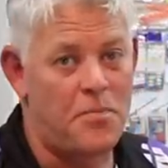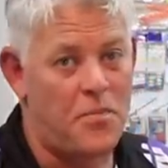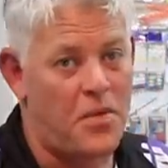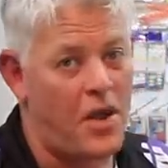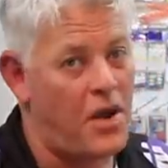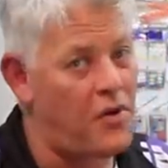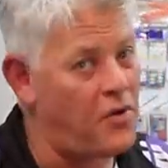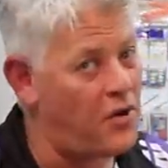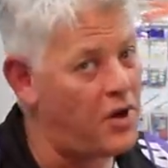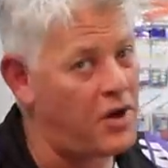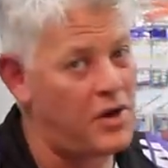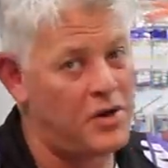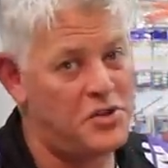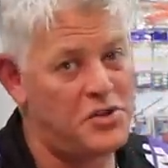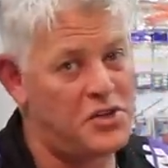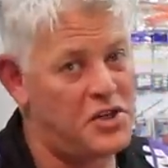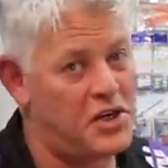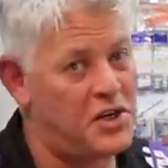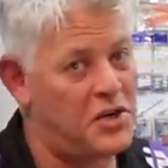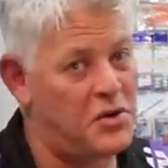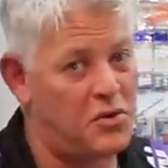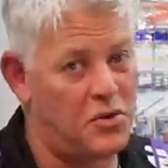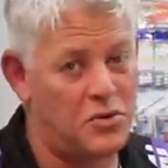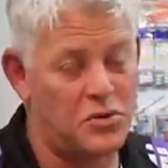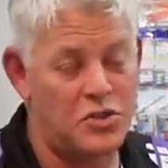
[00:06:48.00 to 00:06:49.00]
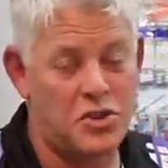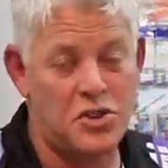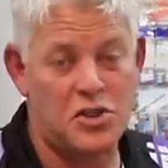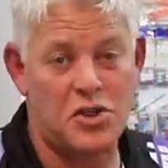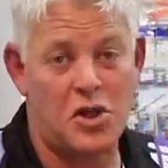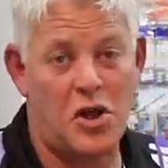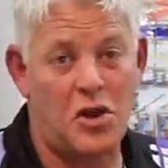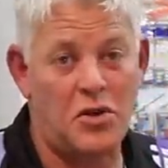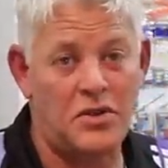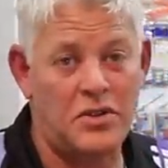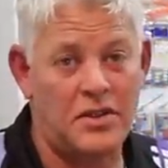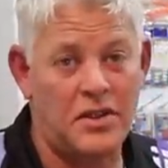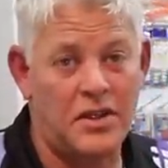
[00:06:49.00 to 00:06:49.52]
erosion or
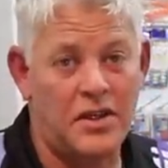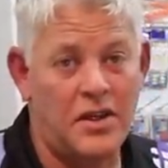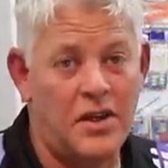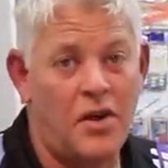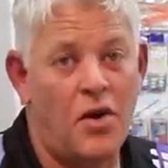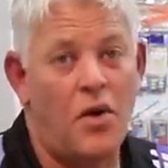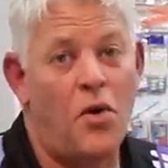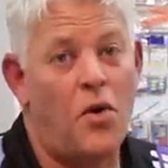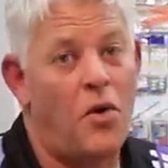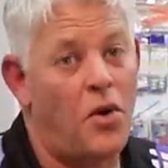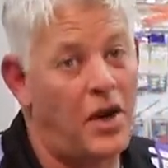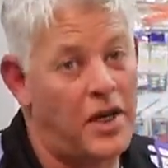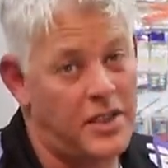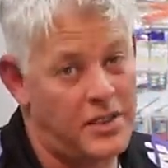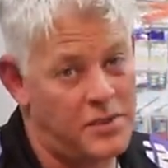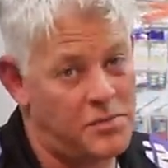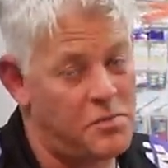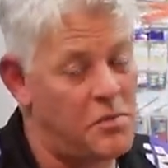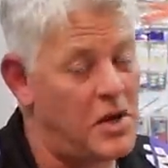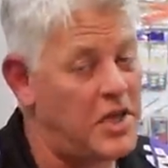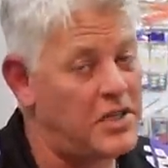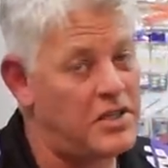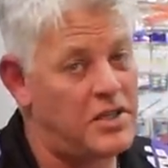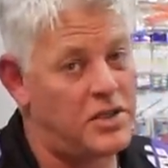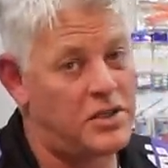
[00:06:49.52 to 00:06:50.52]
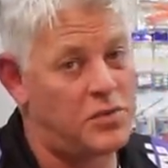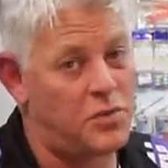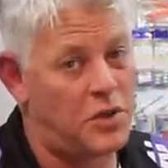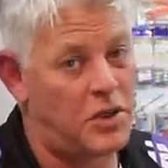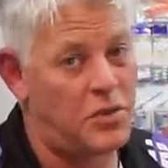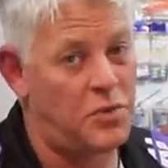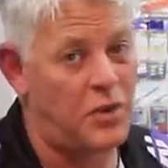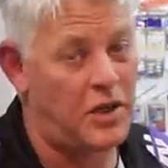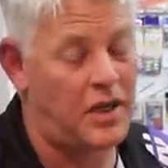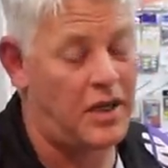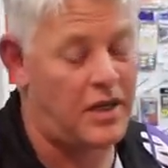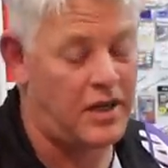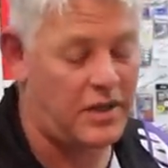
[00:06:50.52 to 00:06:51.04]
salt or as much as what
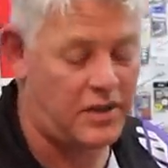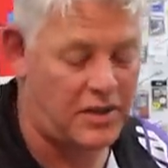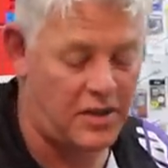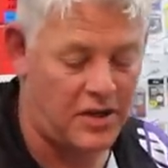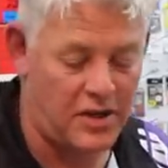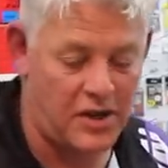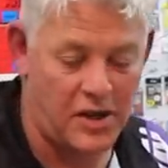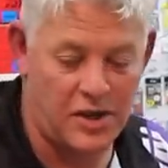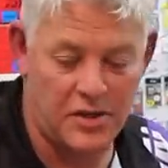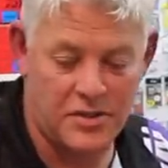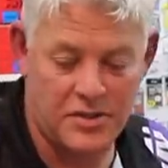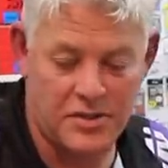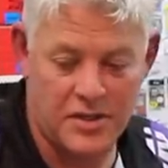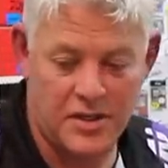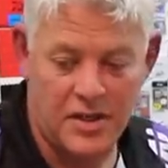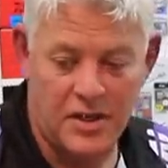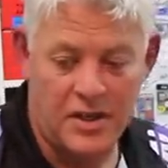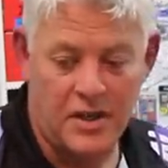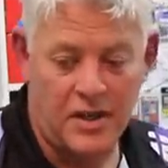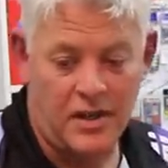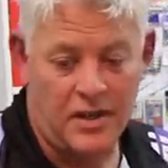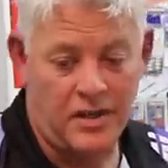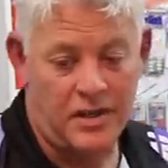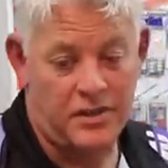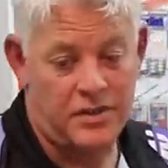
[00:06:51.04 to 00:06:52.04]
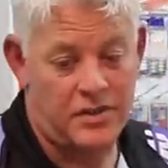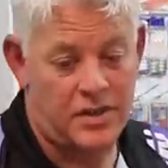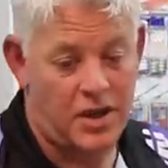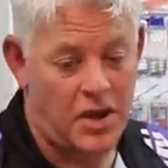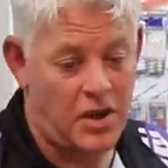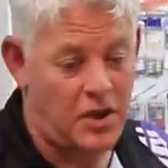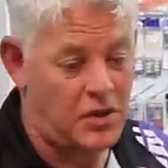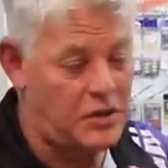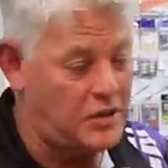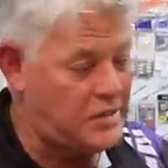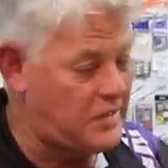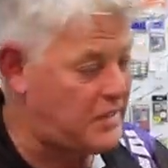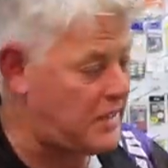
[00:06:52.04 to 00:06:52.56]
we get at the coast.
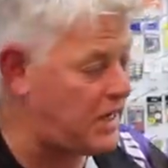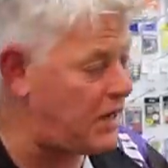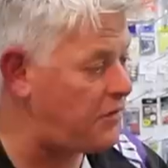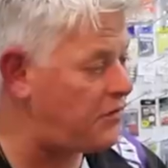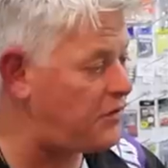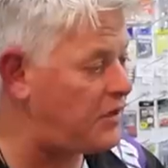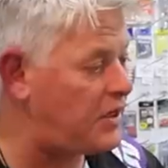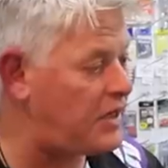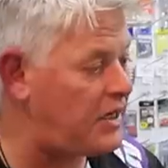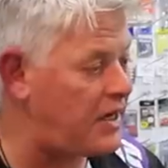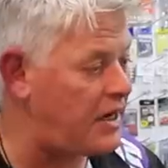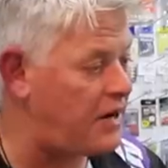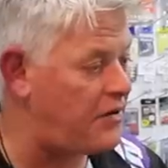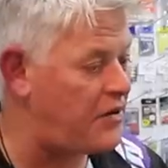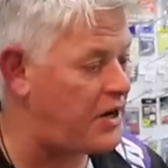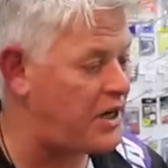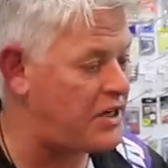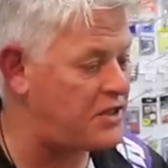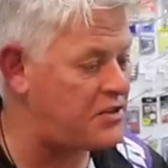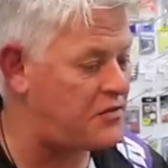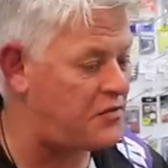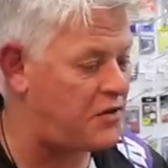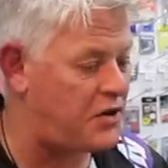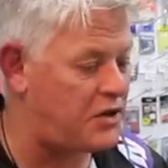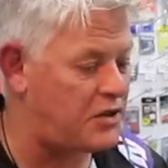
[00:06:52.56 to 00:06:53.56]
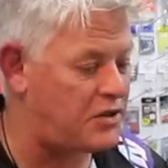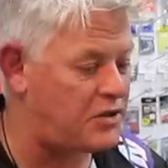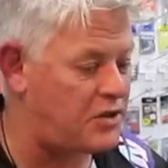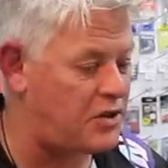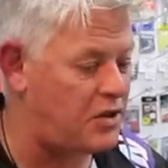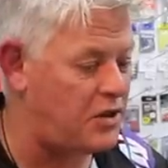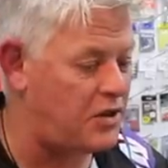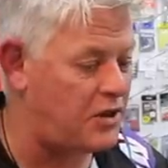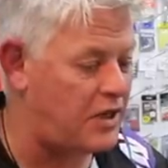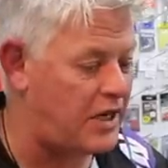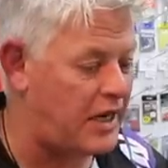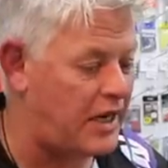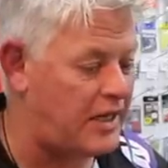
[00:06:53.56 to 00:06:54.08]
So definitely a range of reels to
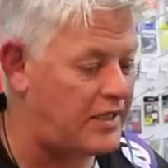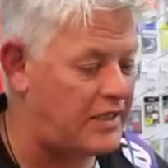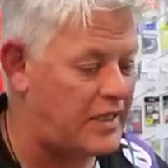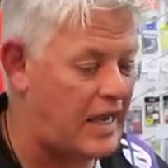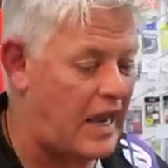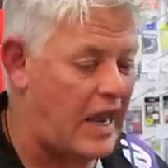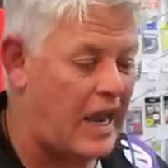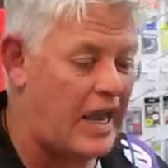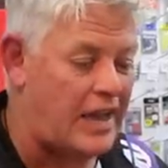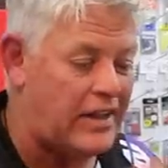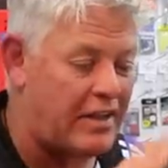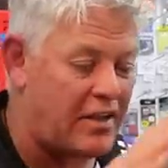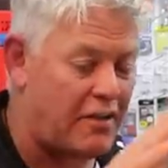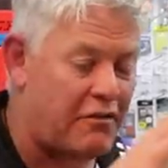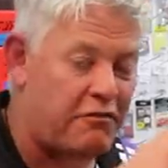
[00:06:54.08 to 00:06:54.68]
look at, and a